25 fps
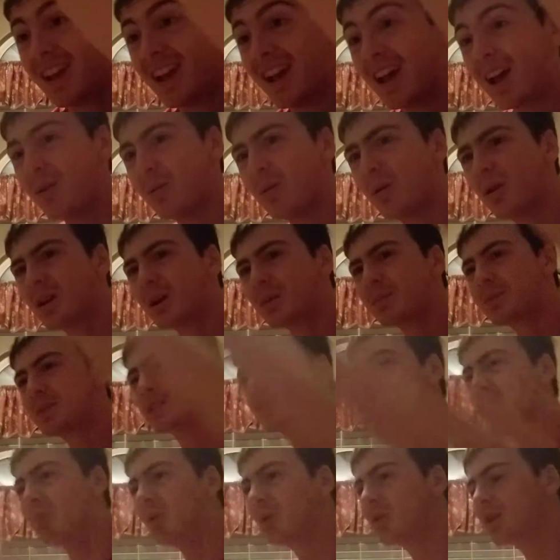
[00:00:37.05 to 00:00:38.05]
I woke up this
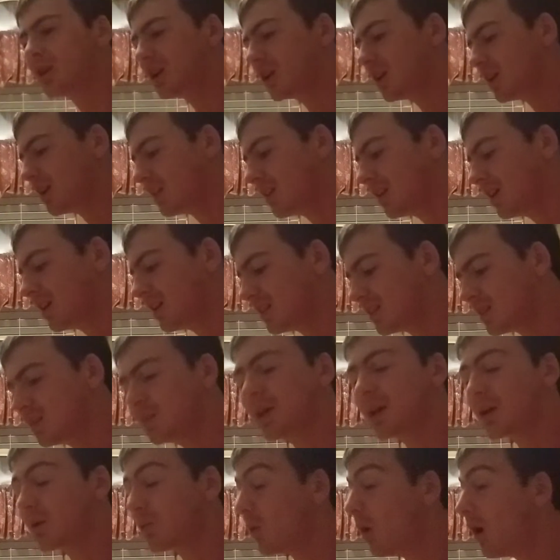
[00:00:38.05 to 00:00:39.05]
morning to
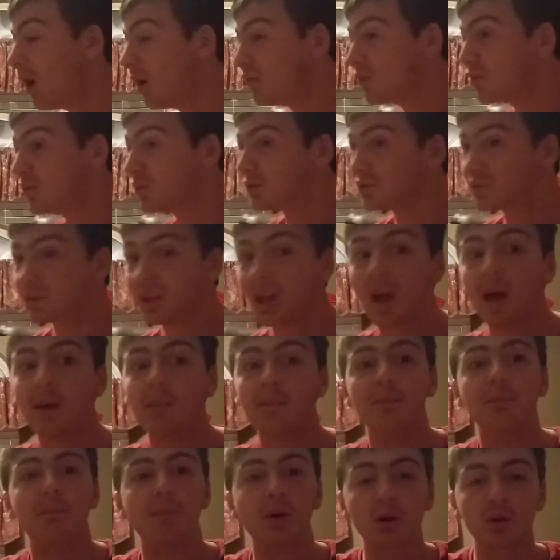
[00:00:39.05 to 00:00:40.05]
make waffles,
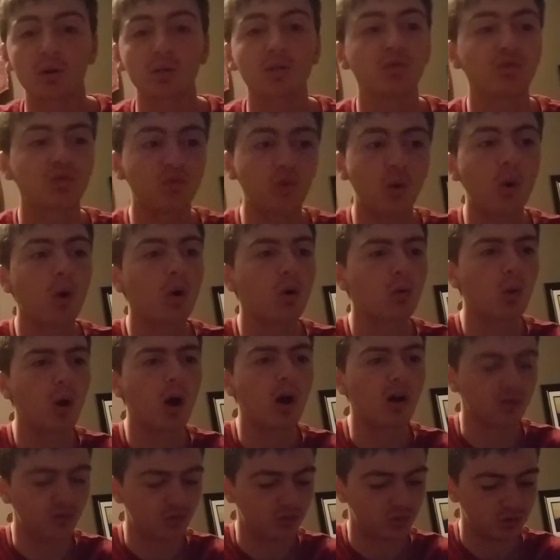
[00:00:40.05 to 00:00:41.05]
burnt four
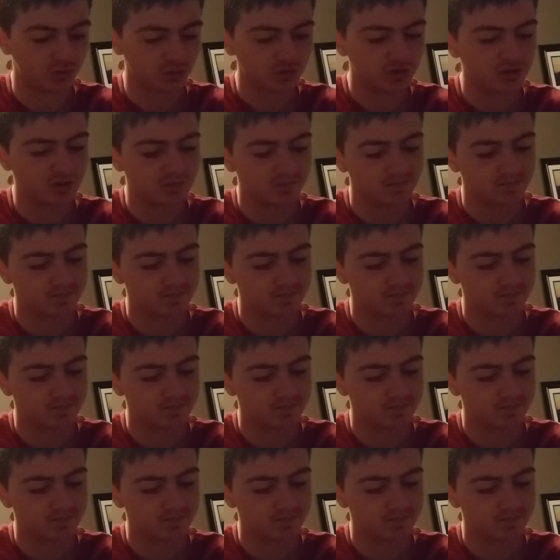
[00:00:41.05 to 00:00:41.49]
waffles,